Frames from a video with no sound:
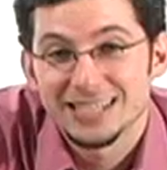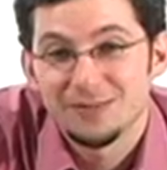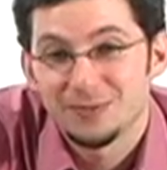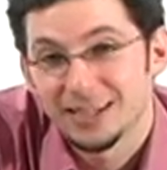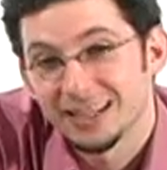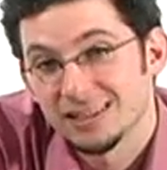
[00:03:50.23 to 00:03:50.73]
see
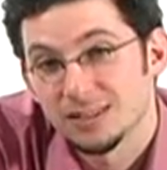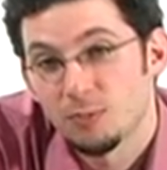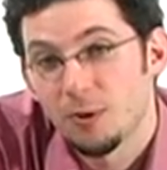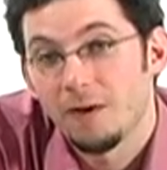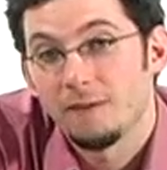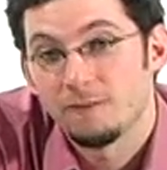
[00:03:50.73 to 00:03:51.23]
if it can
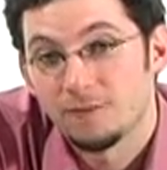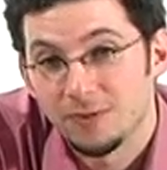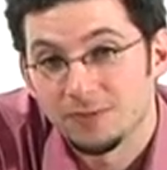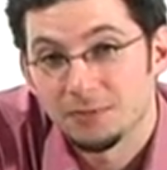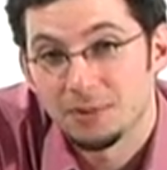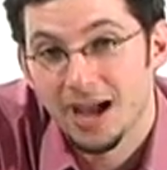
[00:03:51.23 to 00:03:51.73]
support
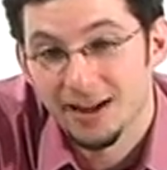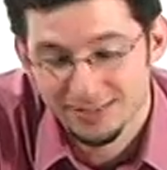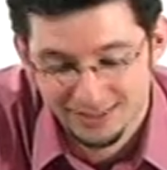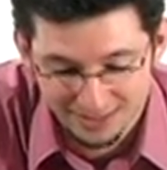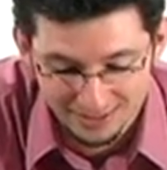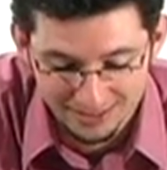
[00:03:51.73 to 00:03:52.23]
50
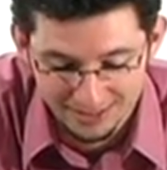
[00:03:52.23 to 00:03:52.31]
pounds.